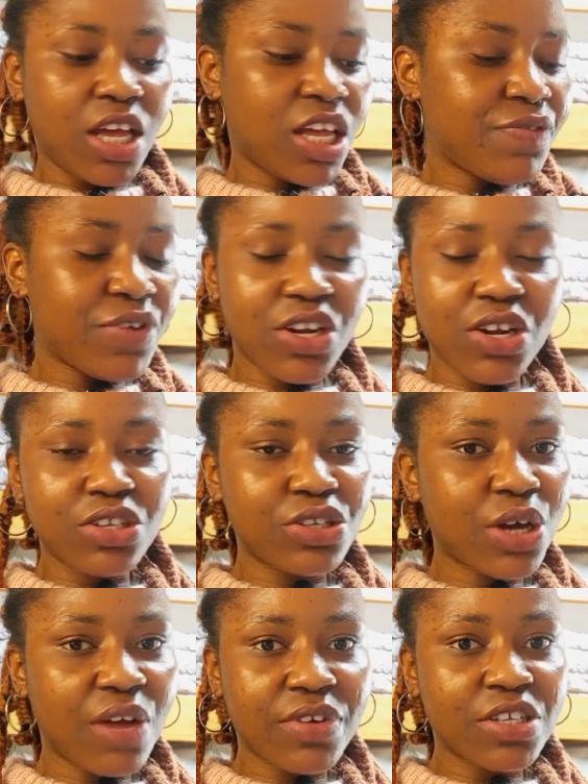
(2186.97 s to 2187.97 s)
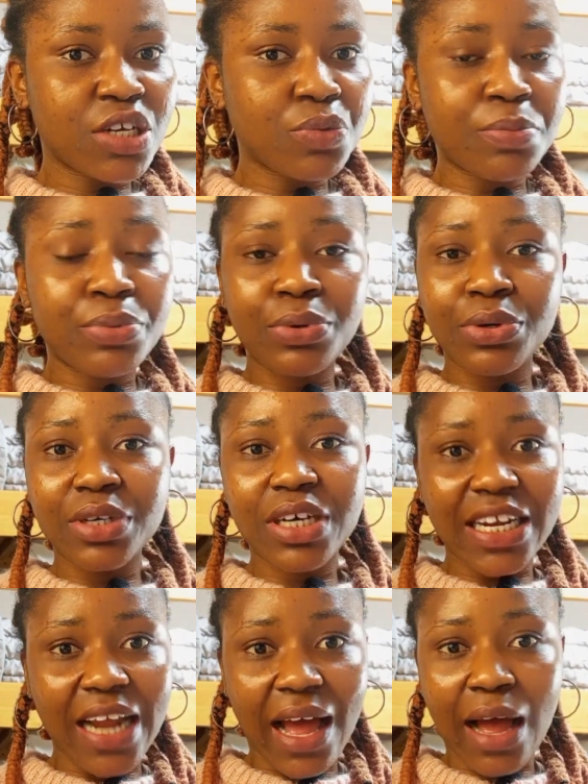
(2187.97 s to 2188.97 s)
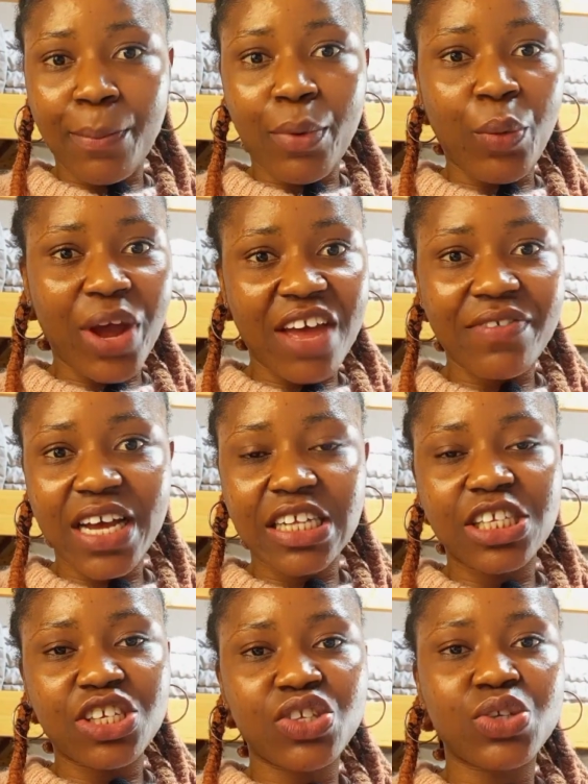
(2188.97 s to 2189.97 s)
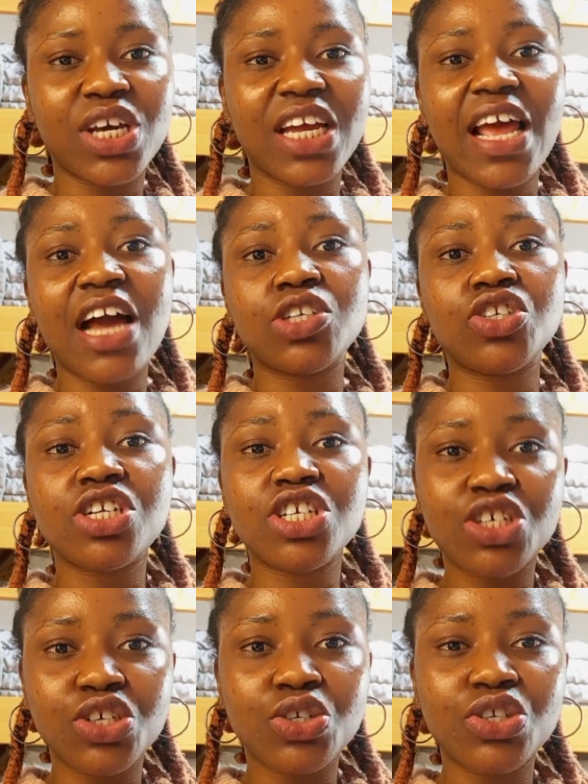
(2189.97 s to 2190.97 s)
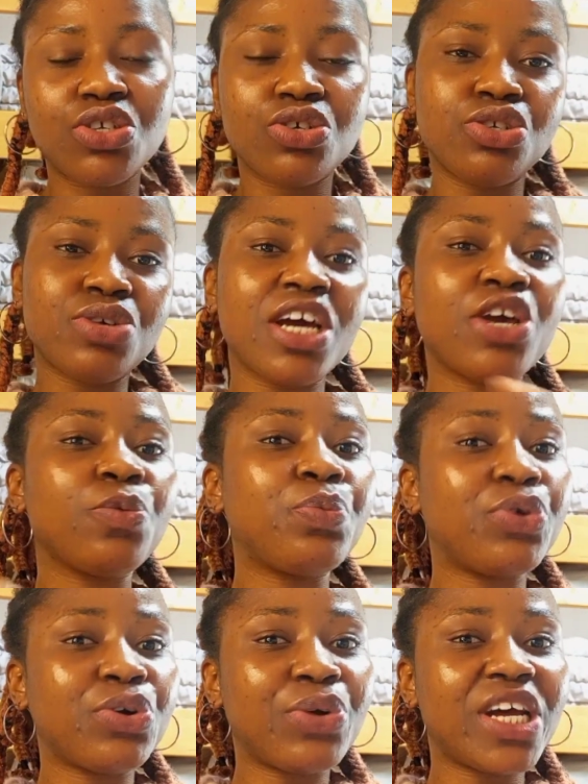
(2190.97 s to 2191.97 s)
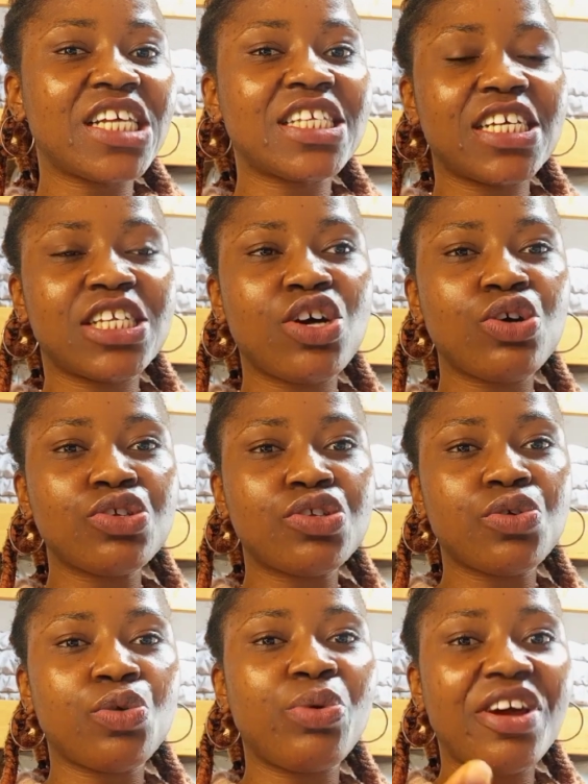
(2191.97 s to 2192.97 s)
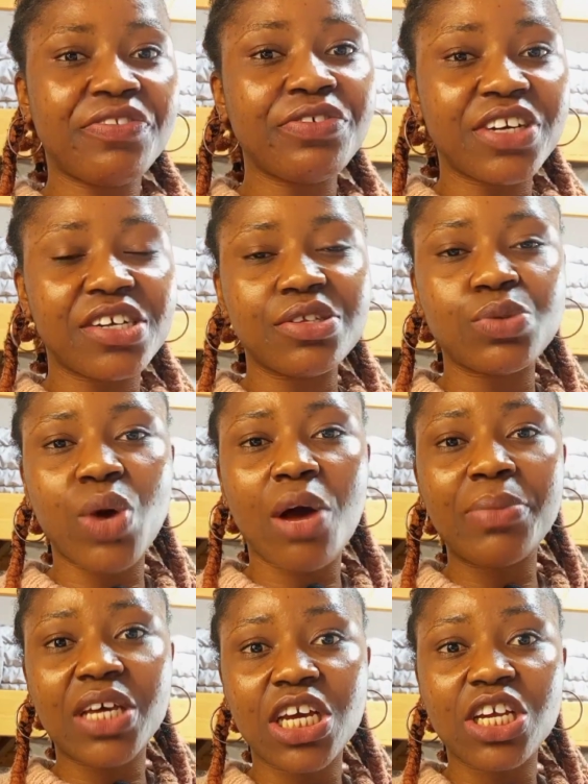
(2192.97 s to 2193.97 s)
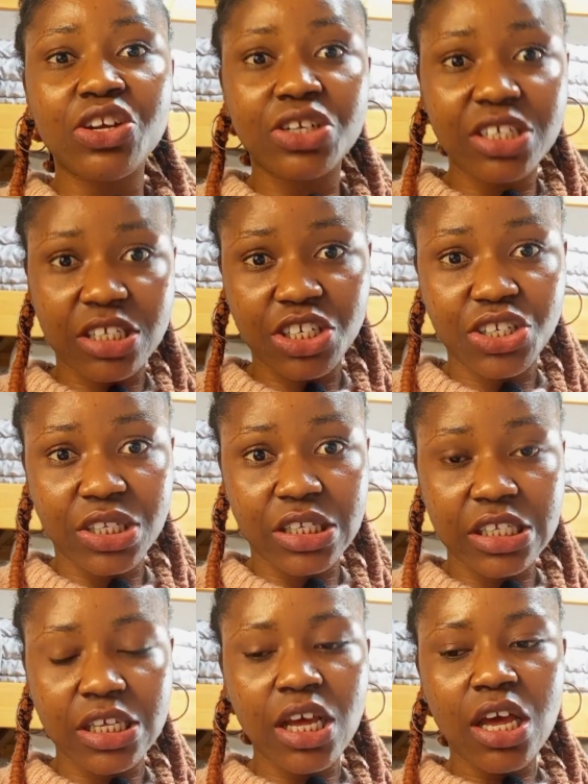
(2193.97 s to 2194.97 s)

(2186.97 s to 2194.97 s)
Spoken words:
If you're not so conversant with book, an app, or whatever it is, you can actually use to track your progress and also reference while making your decisions